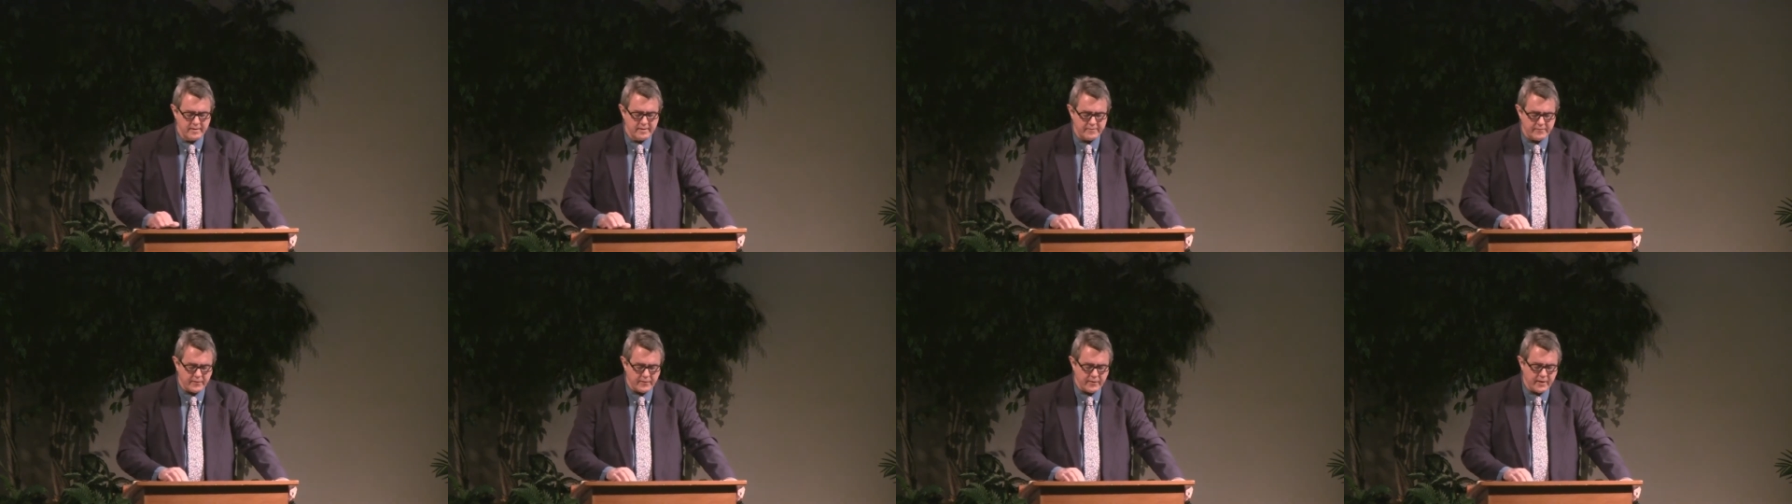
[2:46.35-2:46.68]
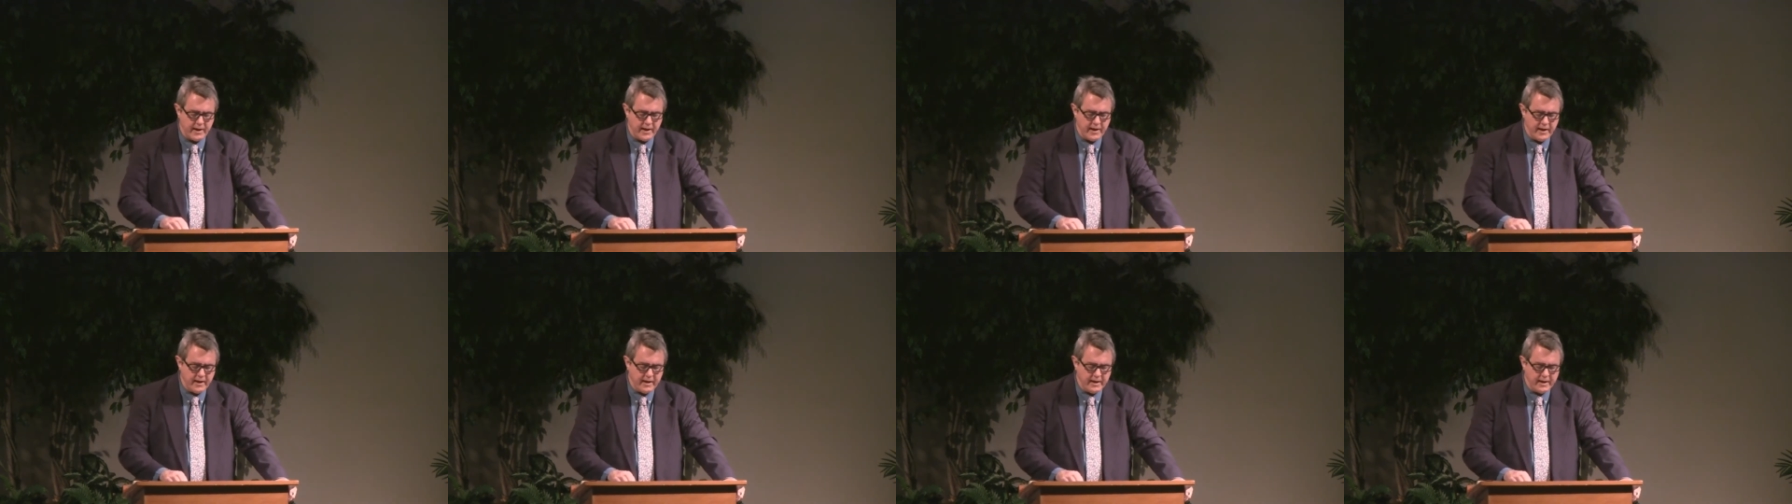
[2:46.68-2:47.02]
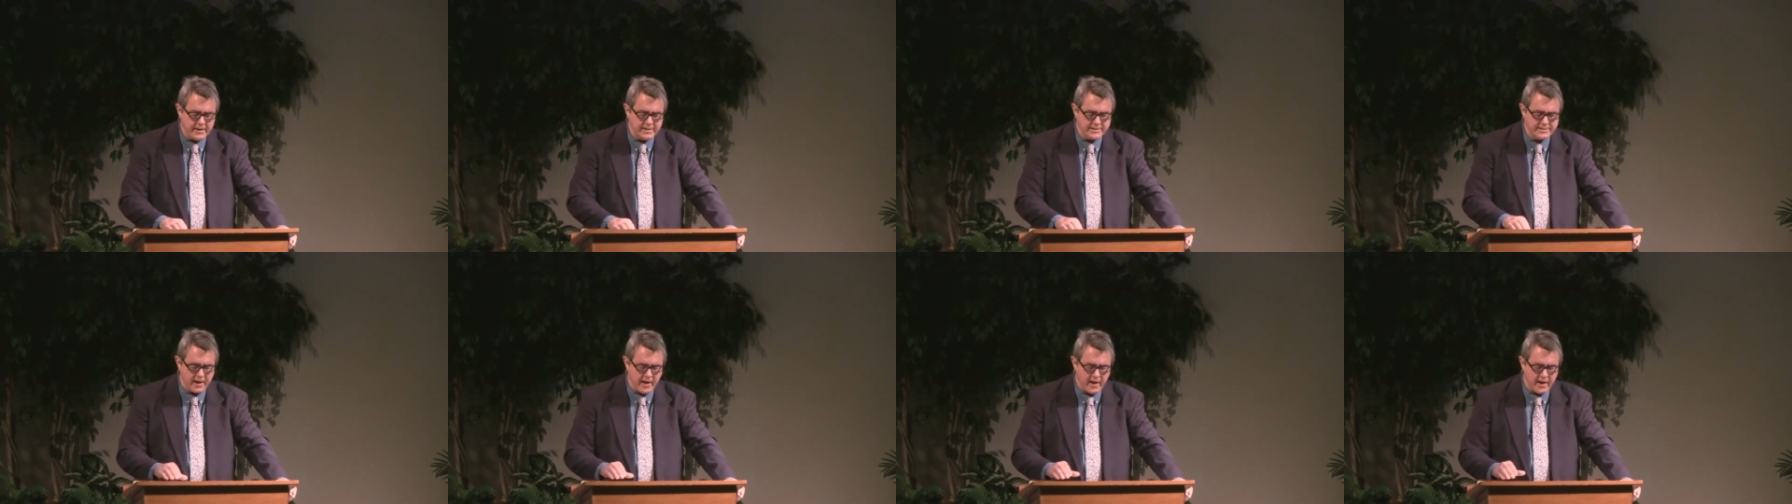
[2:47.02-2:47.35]
For he
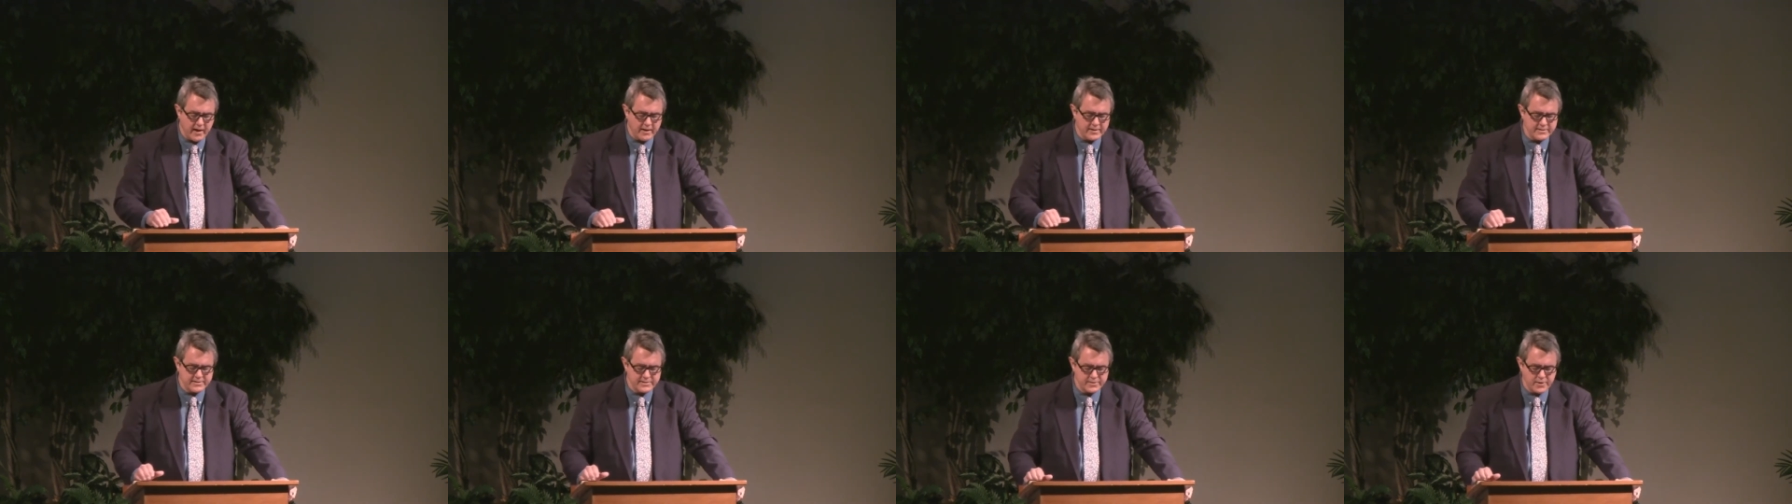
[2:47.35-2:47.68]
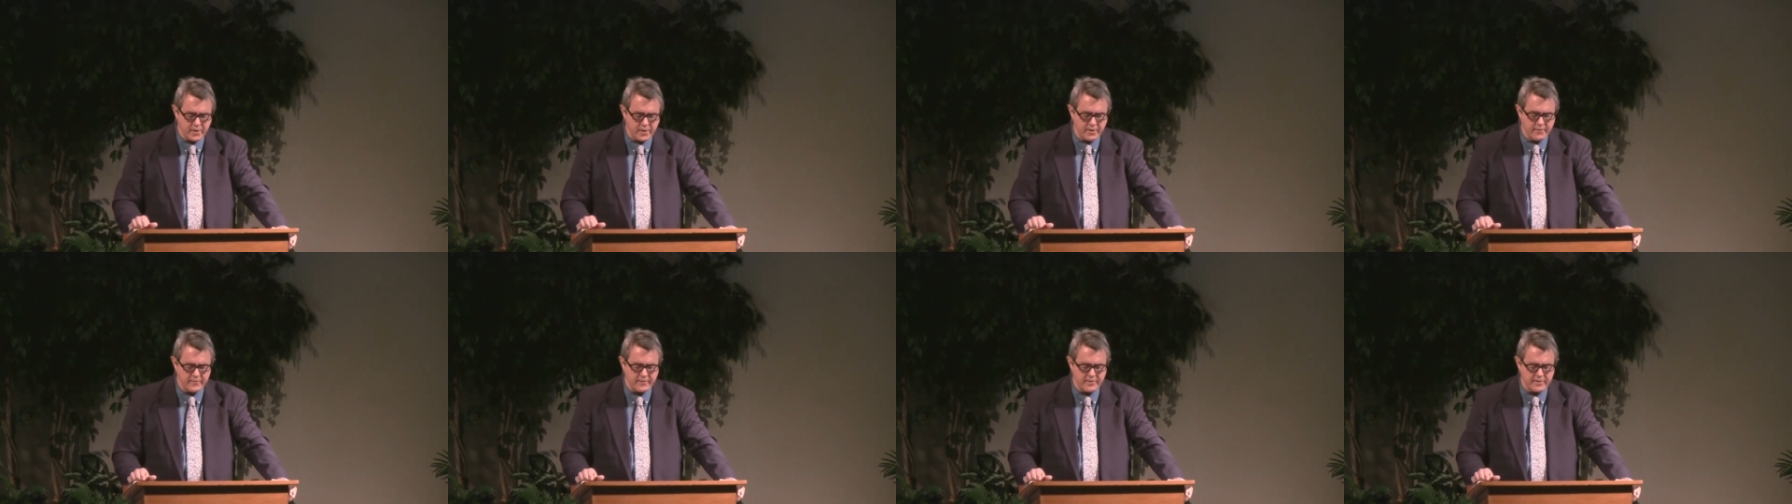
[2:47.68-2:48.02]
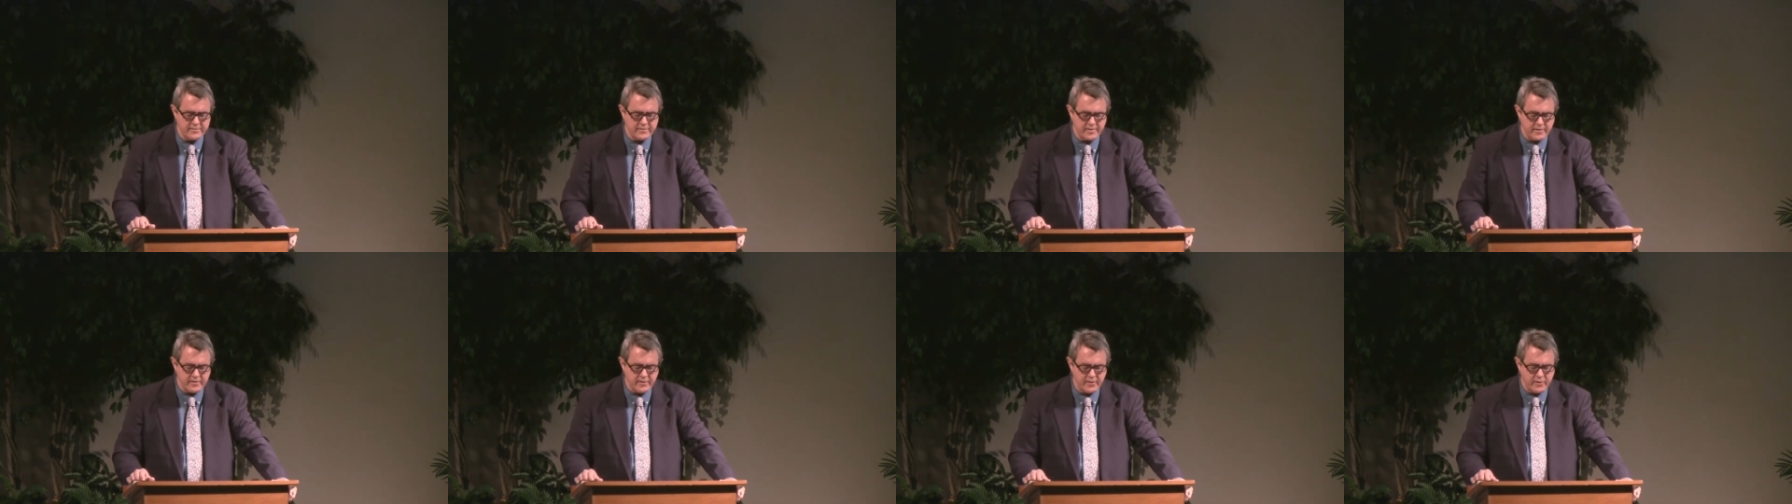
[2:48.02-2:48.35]
is God's servant
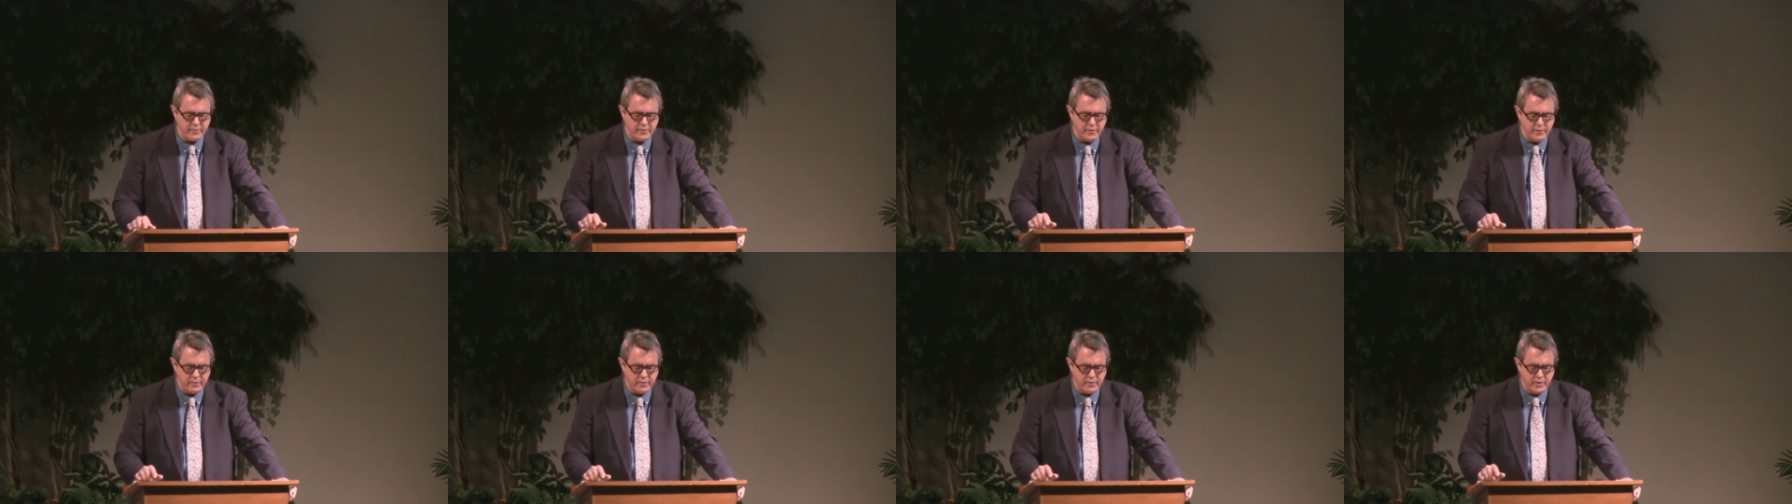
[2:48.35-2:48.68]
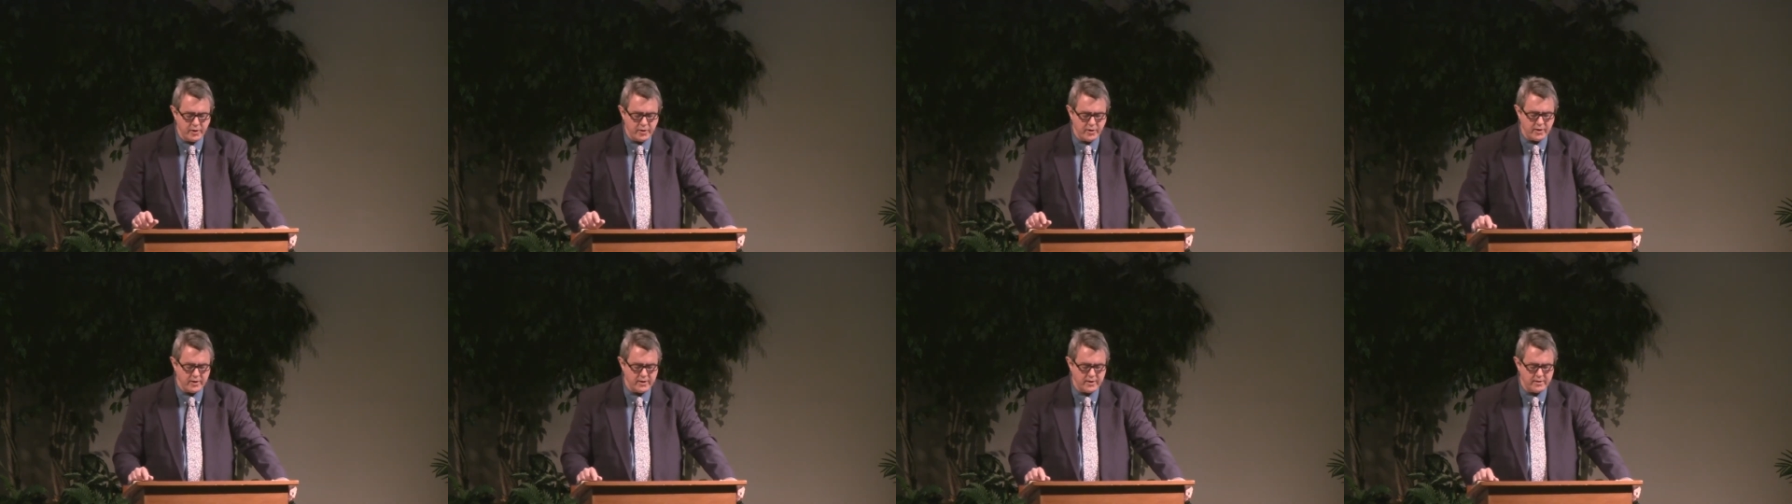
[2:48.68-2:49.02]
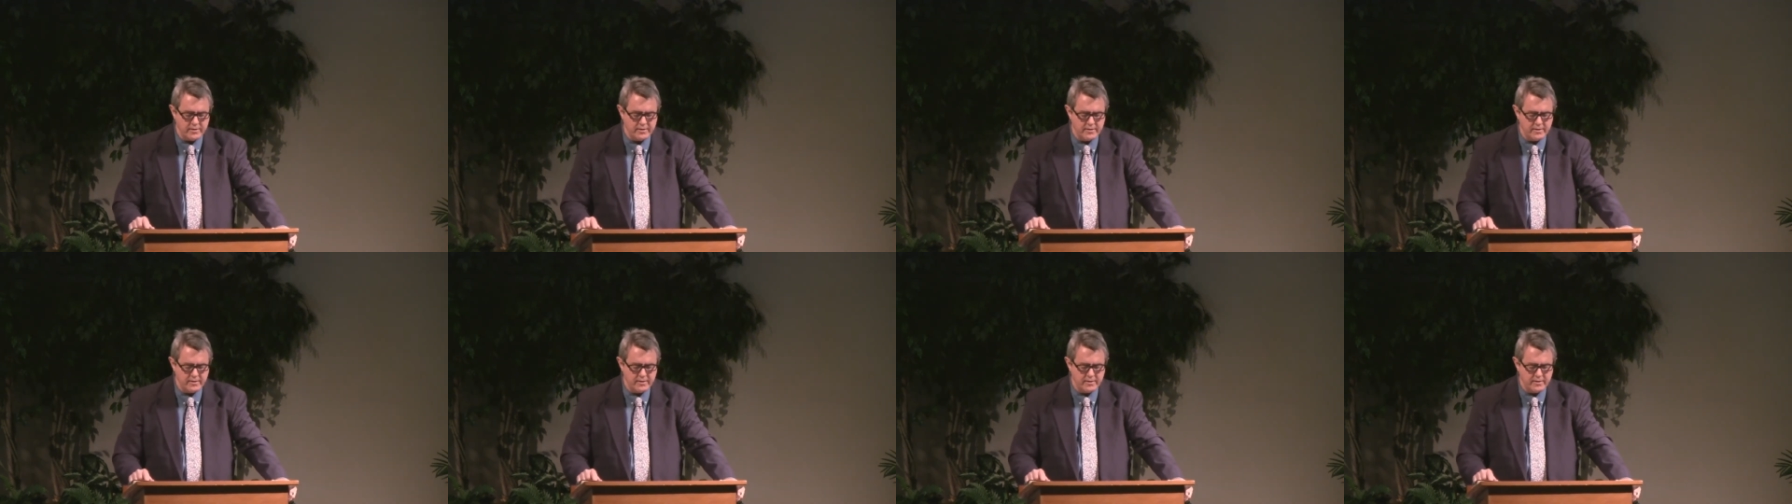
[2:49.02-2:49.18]
to do you good.